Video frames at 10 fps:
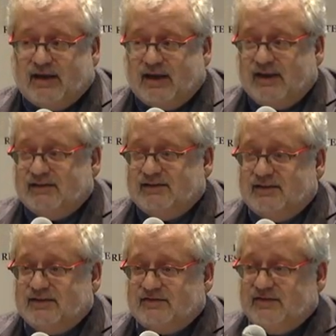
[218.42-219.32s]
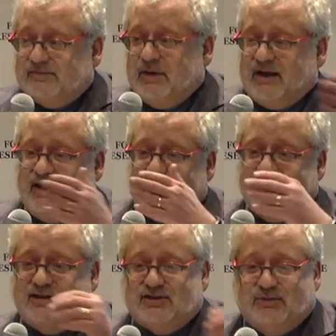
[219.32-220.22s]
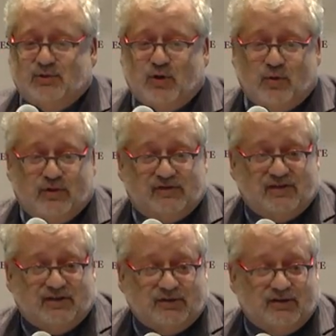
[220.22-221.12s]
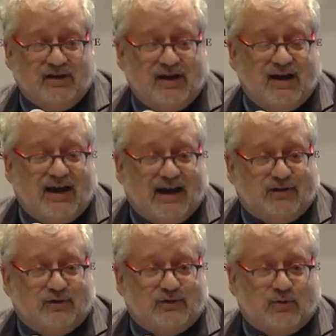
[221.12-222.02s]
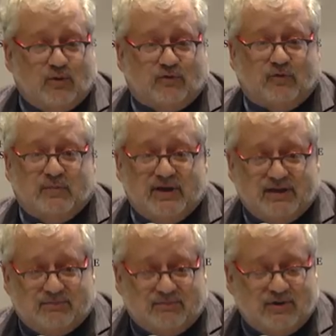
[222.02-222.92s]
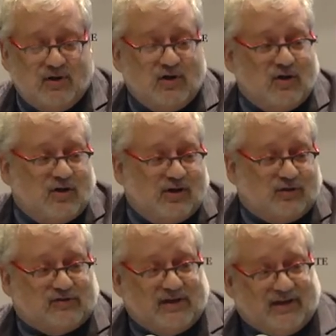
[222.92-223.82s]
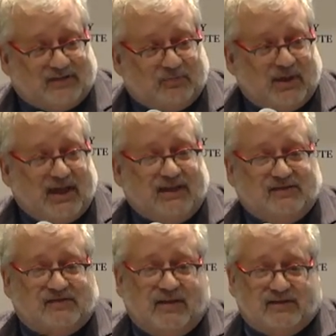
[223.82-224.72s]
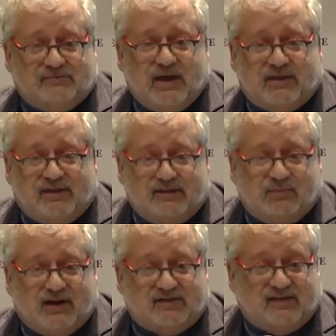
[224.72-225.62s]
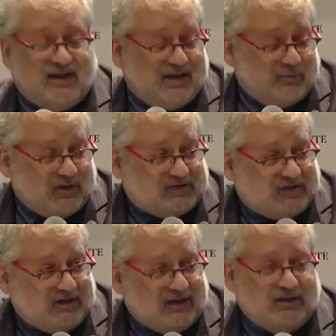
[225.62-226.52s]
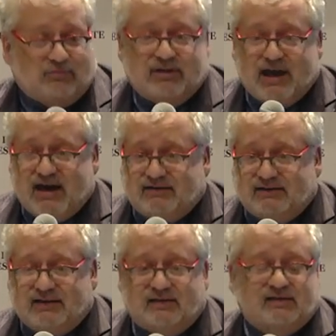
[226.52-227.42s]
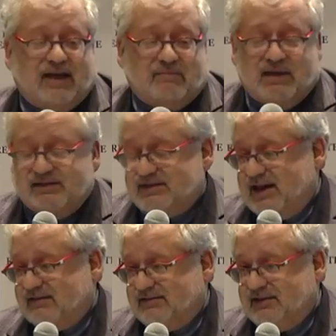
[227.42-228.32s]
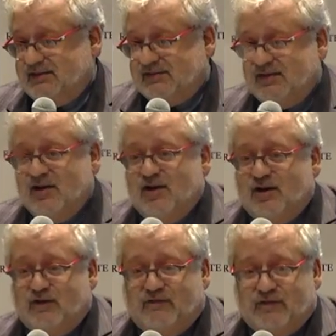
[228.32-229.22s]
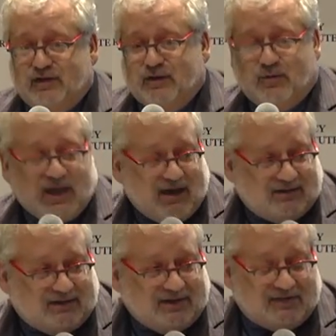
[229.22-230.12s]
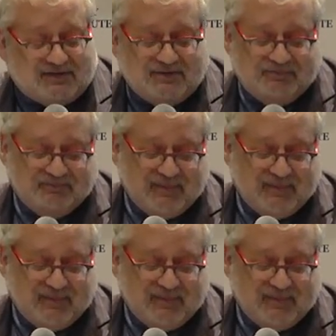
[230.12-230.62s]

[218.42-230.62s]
And since my colleague Jim Kurth is here, I could quote from him, because he explains this method by saying we study the realities and mentalities of the localities.